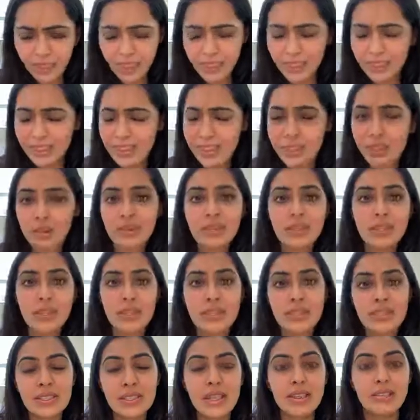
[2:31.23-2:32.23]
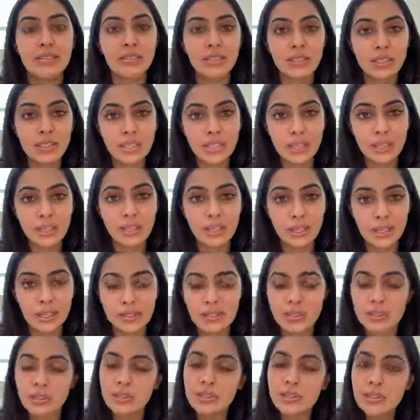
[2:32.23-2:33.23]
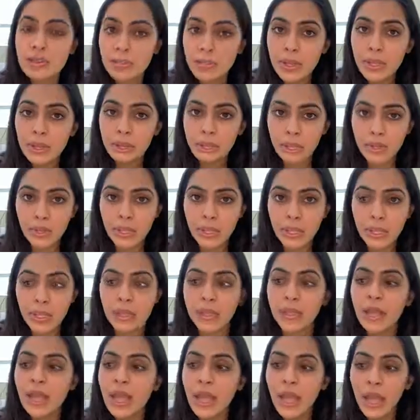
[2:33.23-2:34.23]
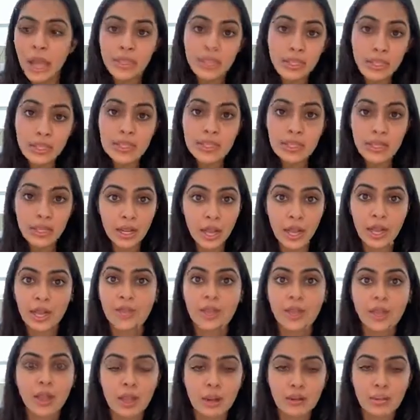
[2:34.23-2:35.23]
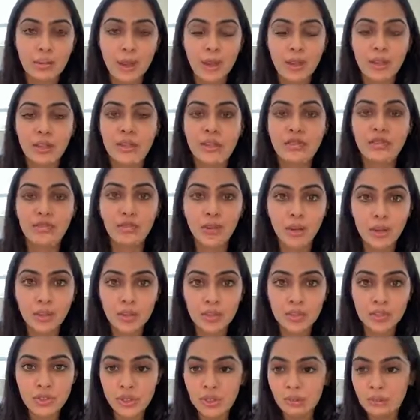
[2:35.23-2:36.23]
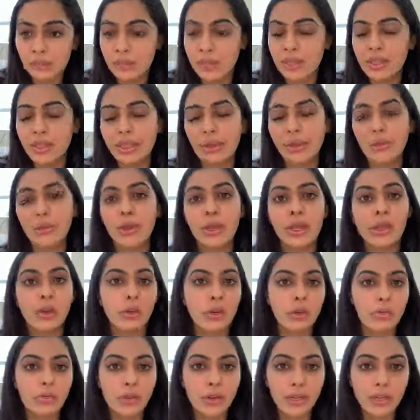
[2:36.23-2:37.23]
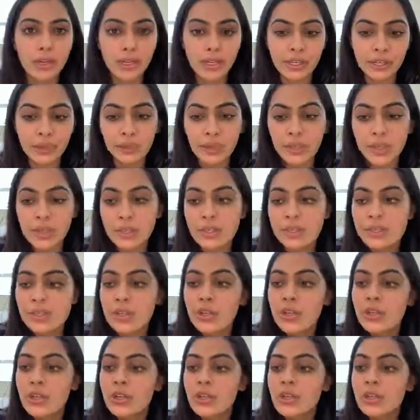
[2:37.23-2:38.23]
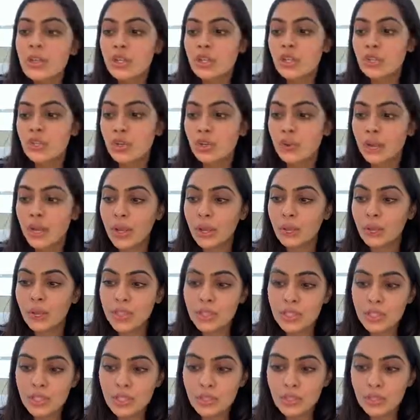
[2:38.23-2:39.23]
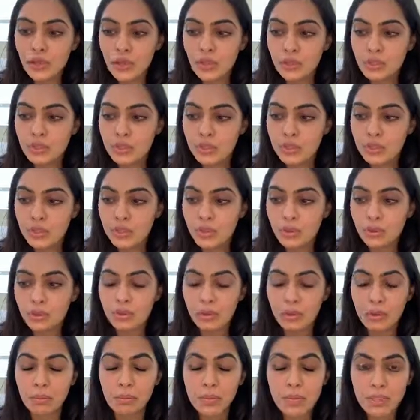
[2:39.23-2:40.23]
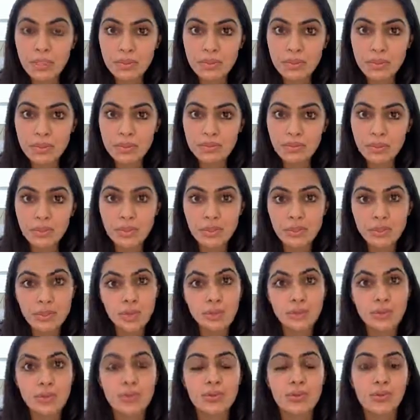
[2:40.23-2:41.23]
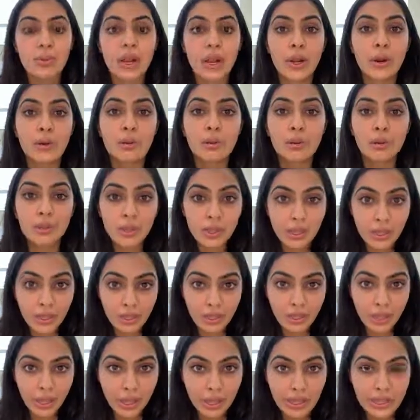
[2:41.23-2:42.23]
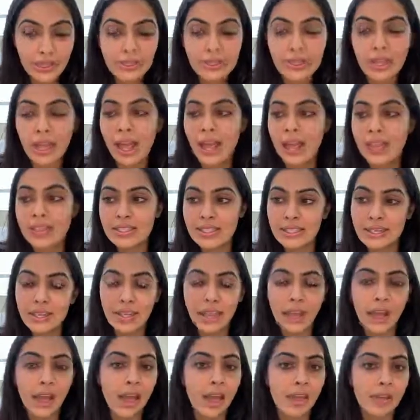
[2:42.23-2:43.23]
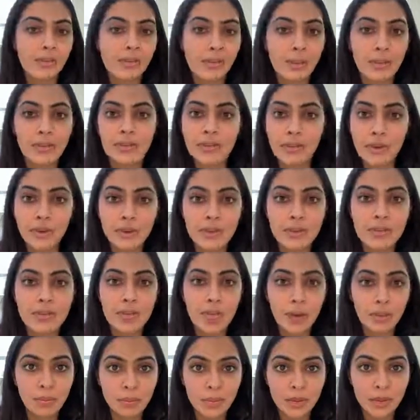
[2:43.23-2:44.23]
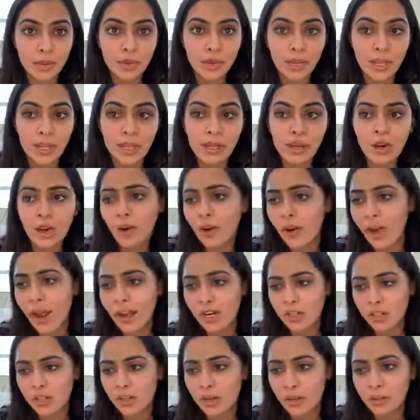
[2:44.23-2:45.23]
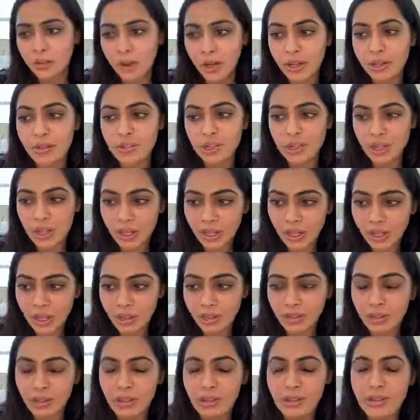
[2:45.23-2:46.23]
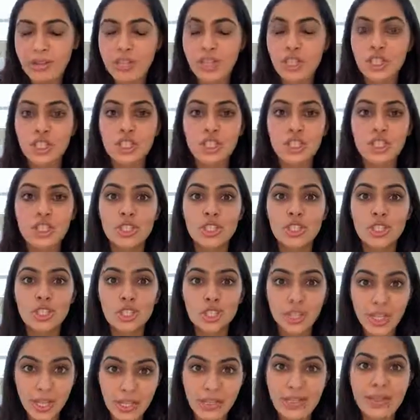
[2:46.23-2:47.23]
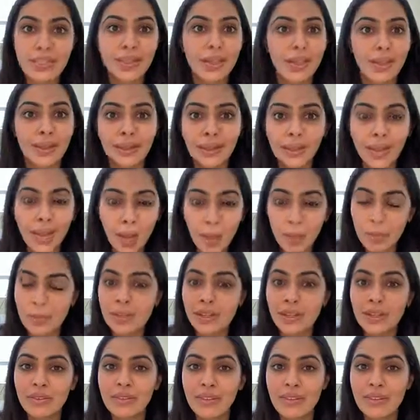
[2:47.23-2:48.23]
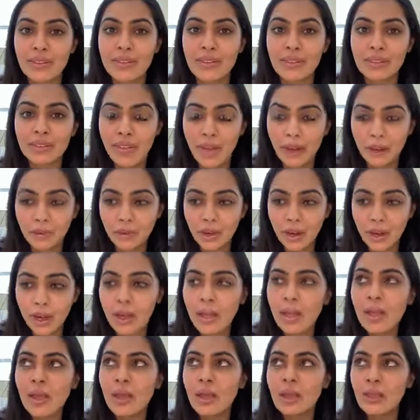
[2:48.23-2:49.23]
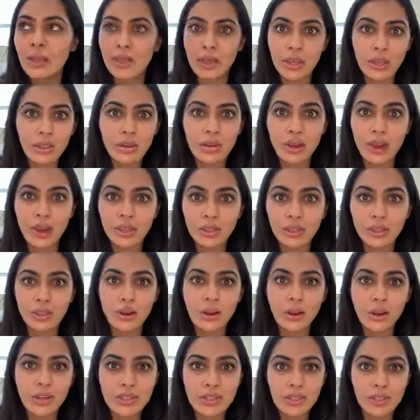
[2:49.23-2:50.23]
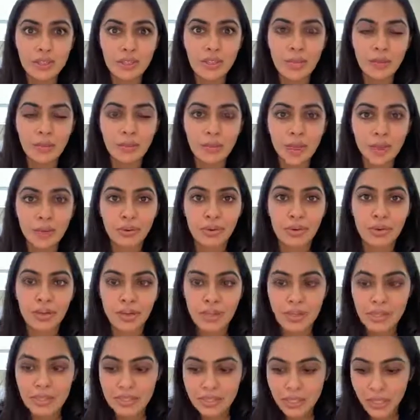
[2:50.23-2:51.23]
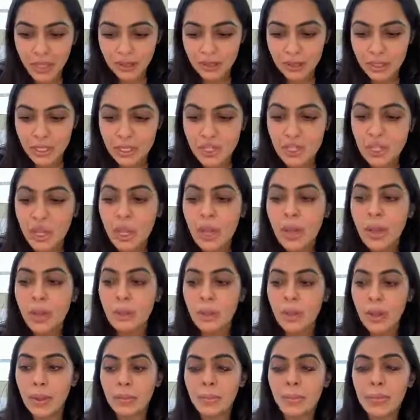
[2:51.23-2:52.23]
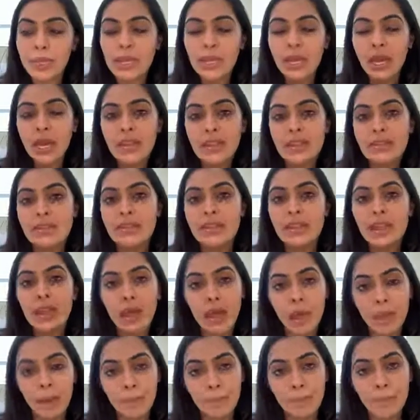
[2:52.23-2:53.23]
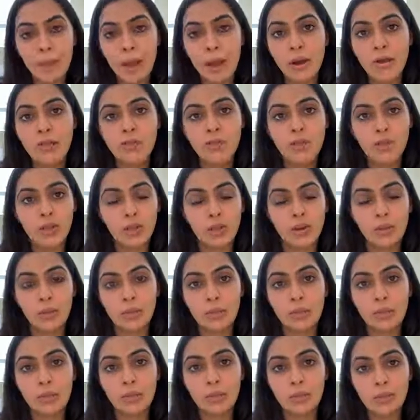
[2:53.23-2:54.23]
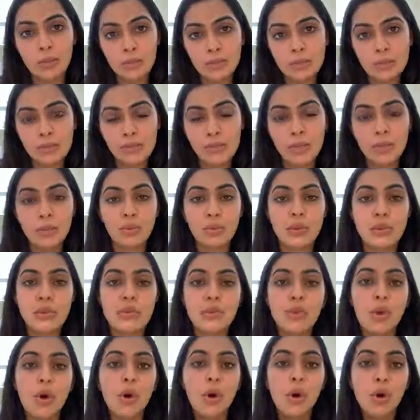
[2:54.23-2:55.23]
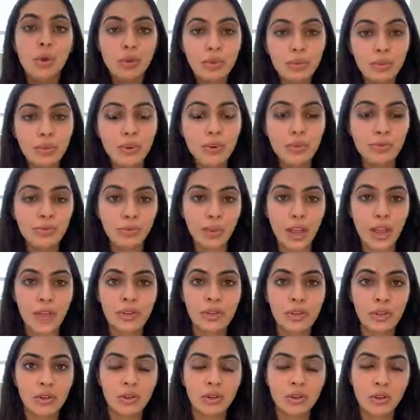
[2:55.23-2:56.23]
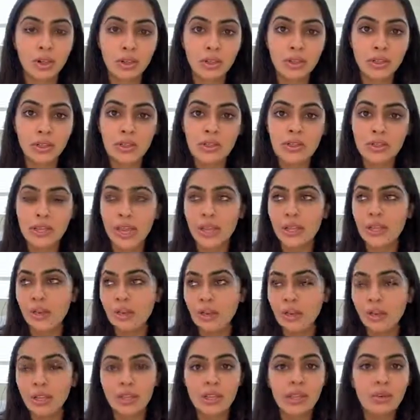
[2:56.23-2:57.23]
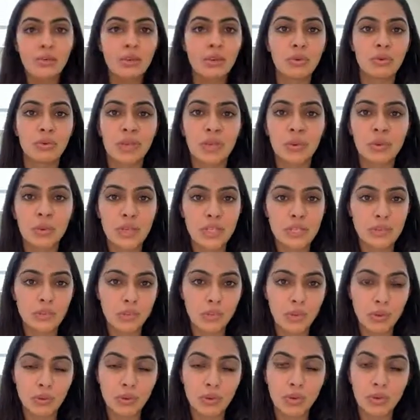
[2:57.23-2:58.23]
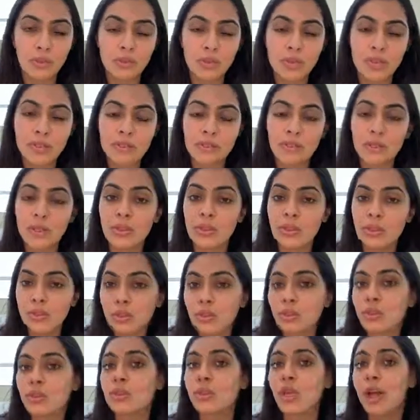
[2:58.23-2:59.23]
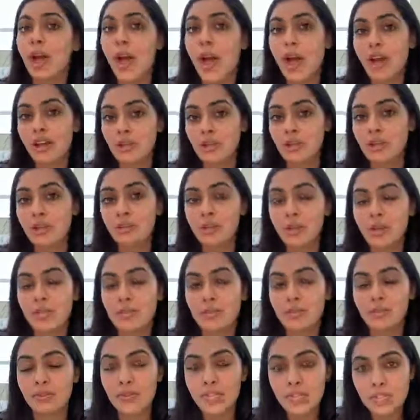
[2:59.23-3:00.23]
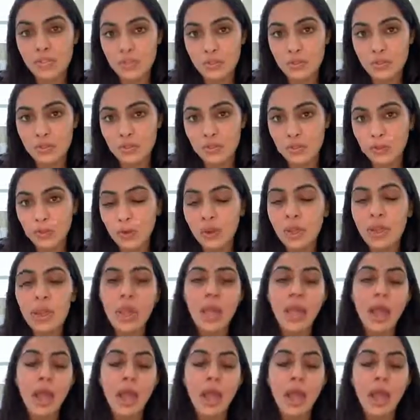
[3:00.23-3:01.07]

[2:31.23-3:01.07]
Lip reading: I think it was like 7 or 10 days. So it was a big booking, and they did have a lot of miles for the trip, but they went over it anyways. So when I went to go do the reimbursements for the trip is when I realized that I didn't have my photos uploaded, or actually upon checkout, and I was like, shit, I can't believe I did that, right? Thank God the car didn't come back with any damage. But because the amount for the reimbursement was over $500, I couldn't even request for the reimbursement through the actual reservation tool.